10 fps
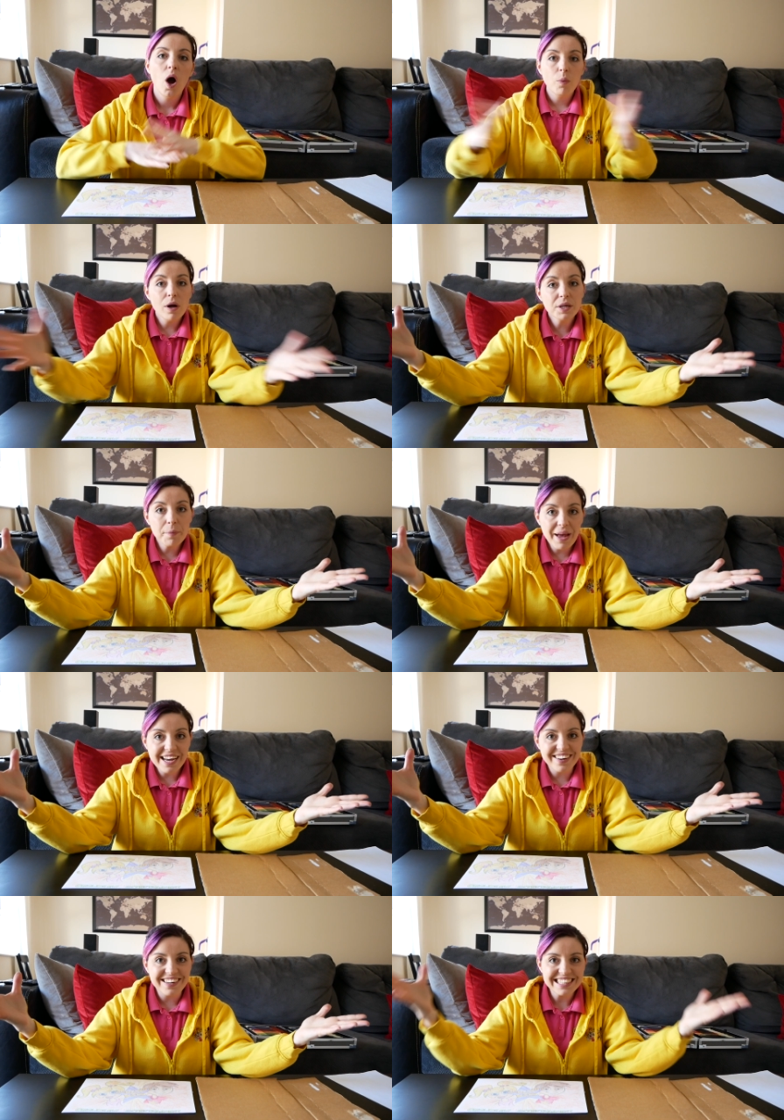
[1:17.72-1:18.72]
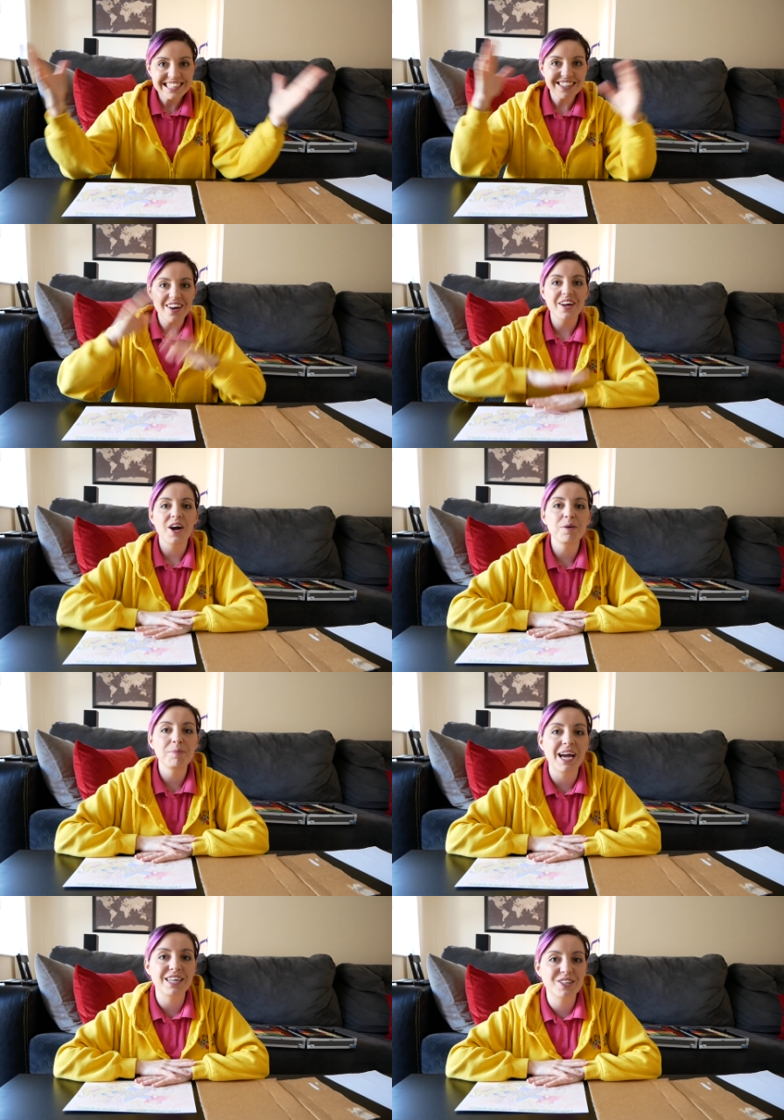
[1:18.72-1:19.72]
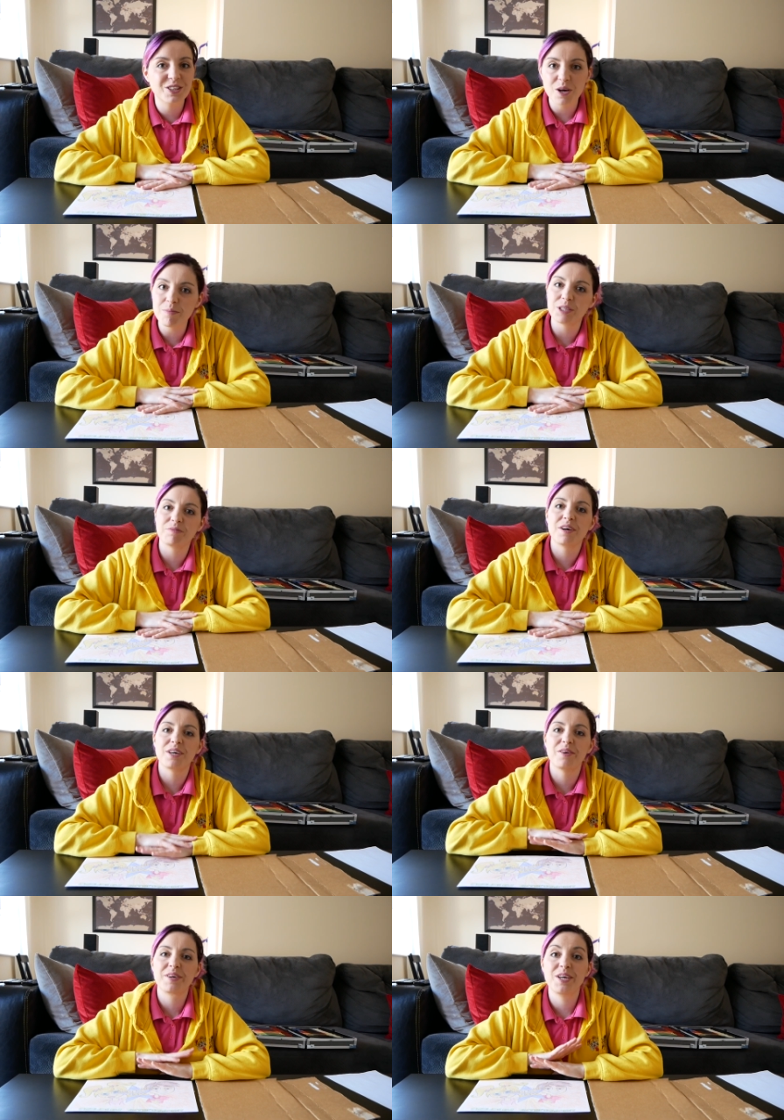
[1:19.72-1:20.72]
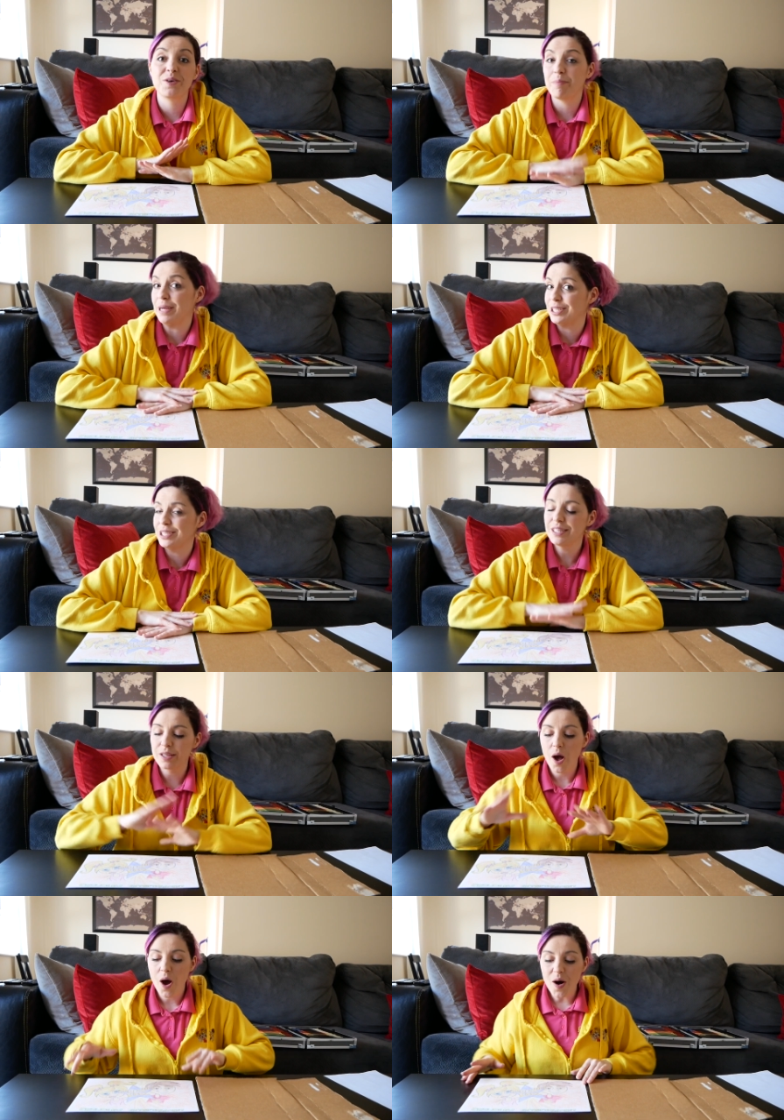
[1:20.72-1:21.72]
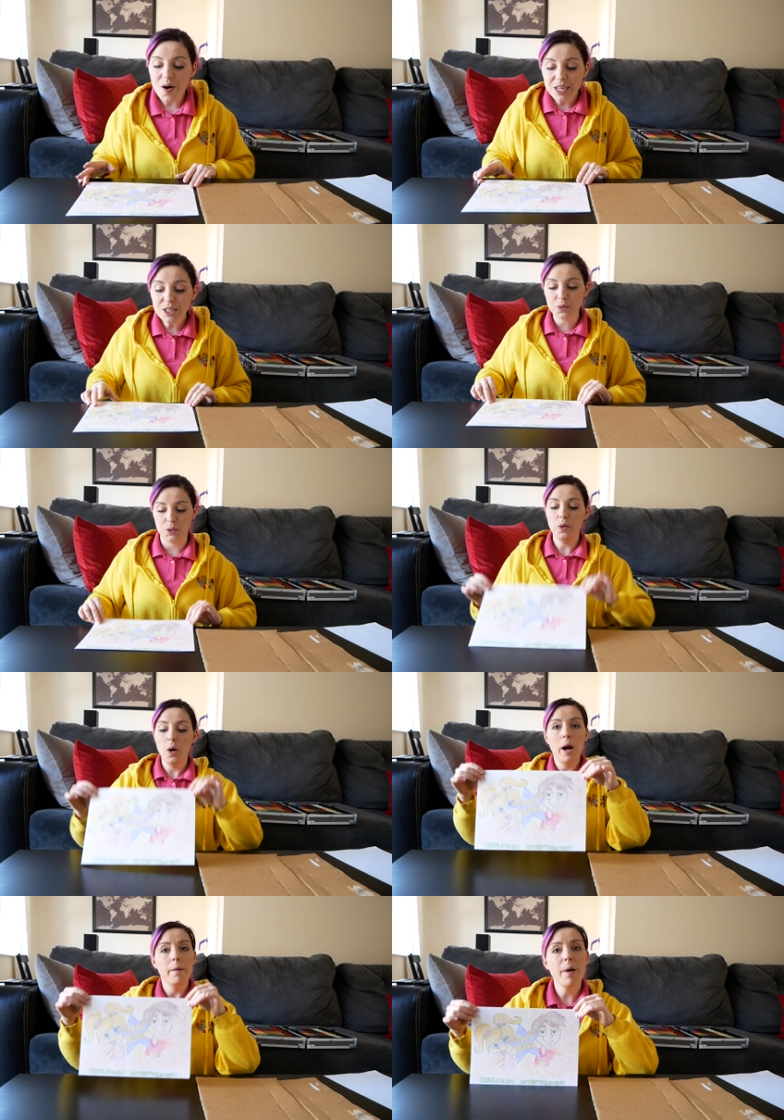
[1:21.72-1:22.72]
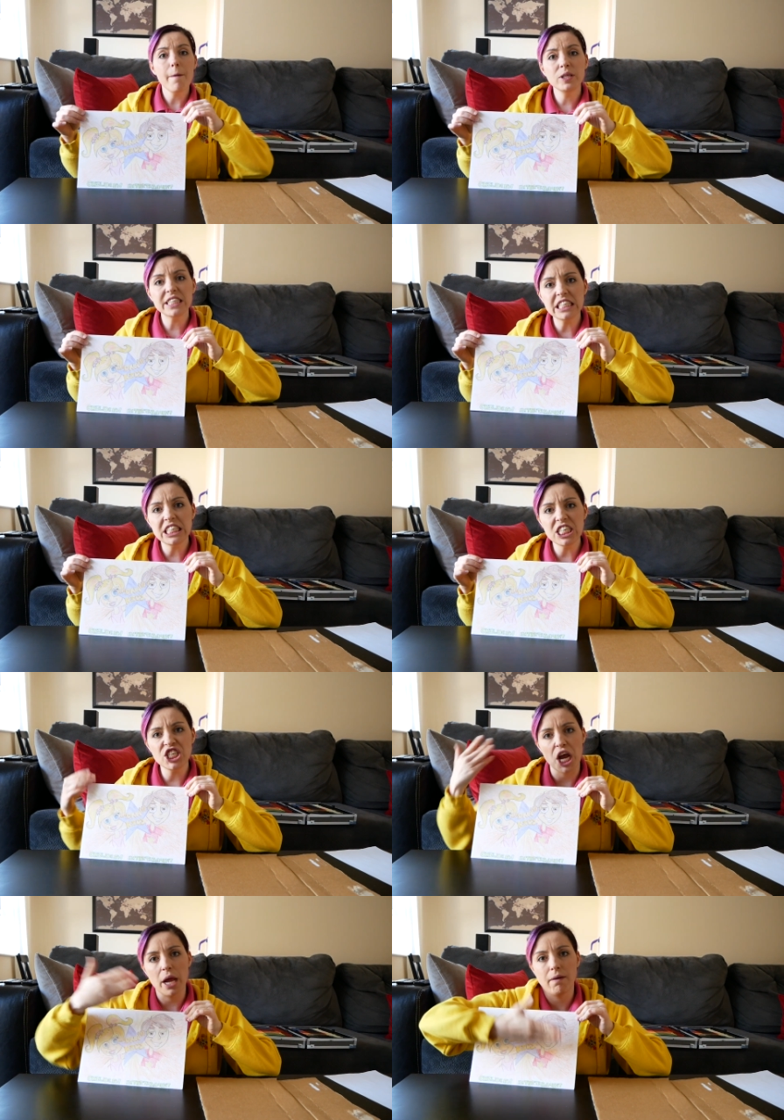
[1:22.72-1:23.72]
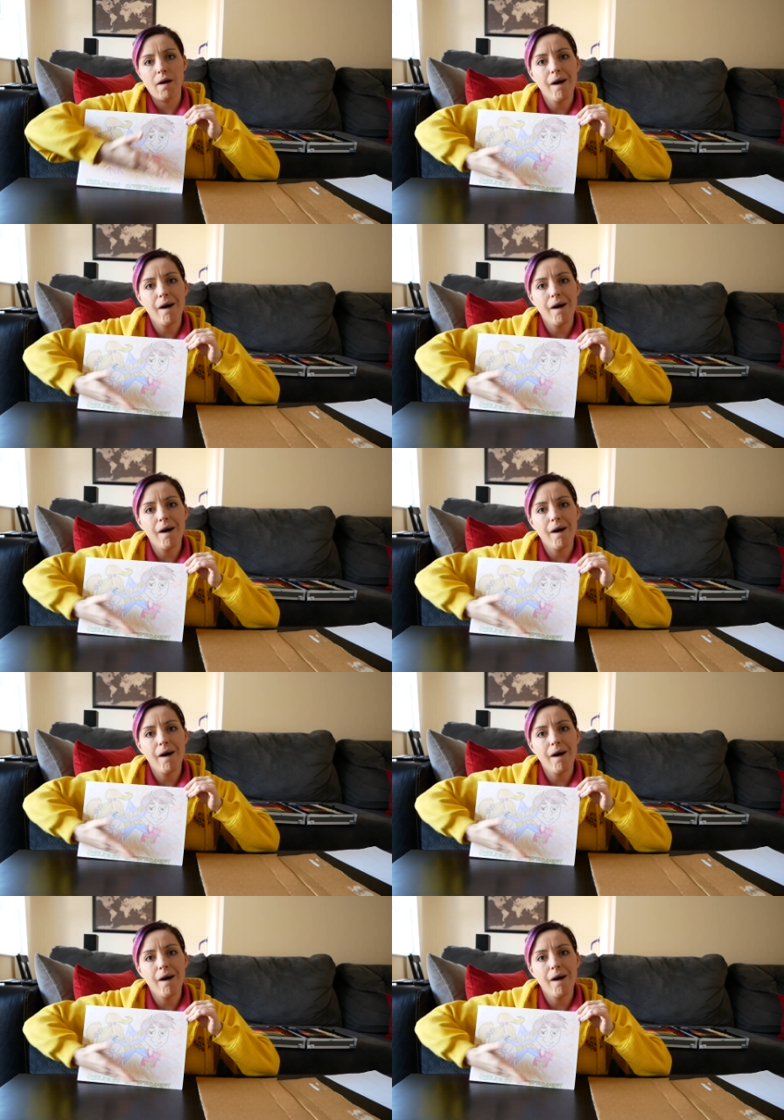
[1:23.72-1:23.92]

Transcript: Welcome back, guys. I hope you had so much fun colouring in your pictures. I drew Bubbles and Tucci.